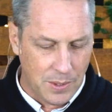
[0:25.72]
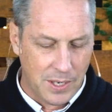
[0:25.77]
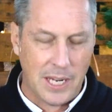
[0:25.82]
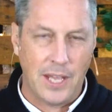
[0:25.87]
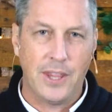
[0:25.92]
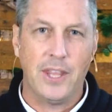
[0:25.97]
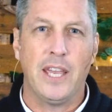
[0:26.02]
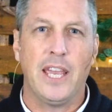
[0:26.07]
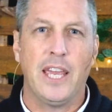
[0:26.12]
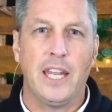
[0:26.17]

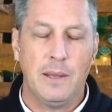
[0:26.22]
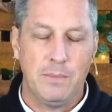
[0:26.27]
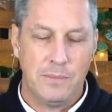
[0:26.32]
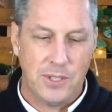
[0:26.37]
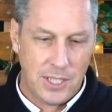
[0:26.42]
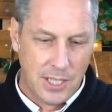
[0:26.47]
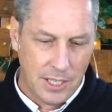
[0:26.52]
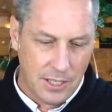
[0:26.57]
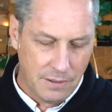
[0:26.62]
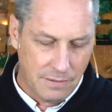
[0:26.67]
another
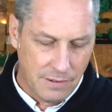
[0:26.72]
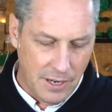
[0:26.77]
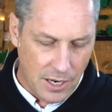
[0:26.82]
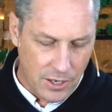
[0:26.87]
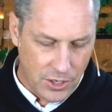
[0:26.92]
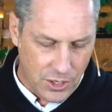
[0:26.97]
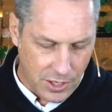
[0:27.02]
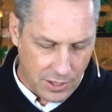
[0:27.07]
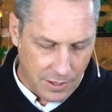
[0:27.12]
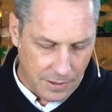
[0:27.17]
NMC
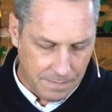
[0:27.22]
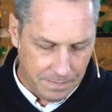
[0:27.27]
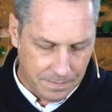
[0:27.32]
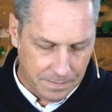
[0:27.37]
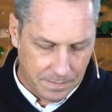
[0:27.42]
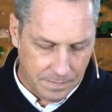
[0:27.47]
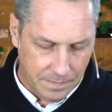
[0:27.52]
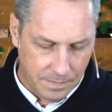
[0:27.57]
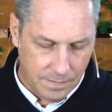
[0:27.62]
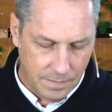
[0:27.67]
devotion.
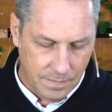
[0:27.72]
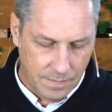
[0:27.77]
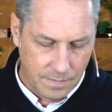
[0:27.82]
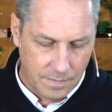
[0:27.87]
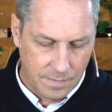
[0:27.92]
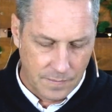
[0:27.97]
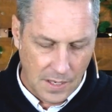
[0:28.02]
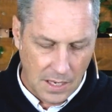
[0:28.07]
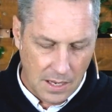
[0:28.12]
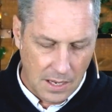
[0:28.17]

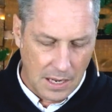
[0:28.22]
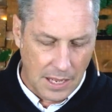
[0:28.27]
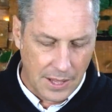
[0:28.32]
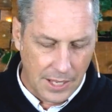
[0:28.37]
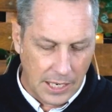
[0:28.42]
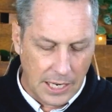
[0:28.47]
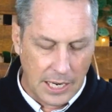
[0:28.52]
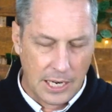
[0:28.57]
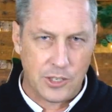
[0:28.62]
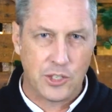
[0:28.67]
I
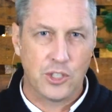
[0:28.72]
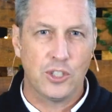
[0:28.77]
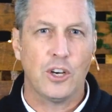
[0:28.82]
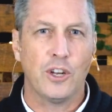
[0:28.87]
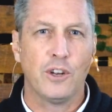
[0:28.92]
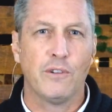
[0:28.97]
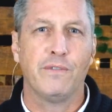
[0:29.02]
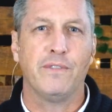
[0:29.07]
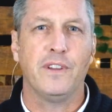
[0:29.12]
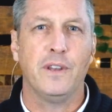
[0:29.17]
think let us
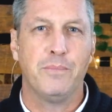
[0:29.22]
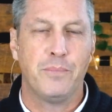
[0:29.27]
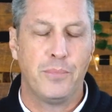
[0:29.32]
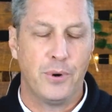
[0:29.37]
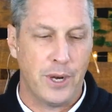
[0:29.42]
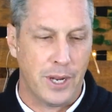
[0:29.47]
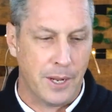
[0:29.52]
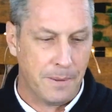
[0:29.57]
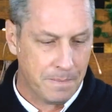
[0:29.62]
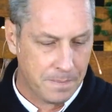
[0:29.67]
start off in
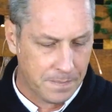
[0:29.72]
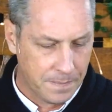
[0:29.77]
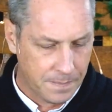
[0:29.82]
prayer.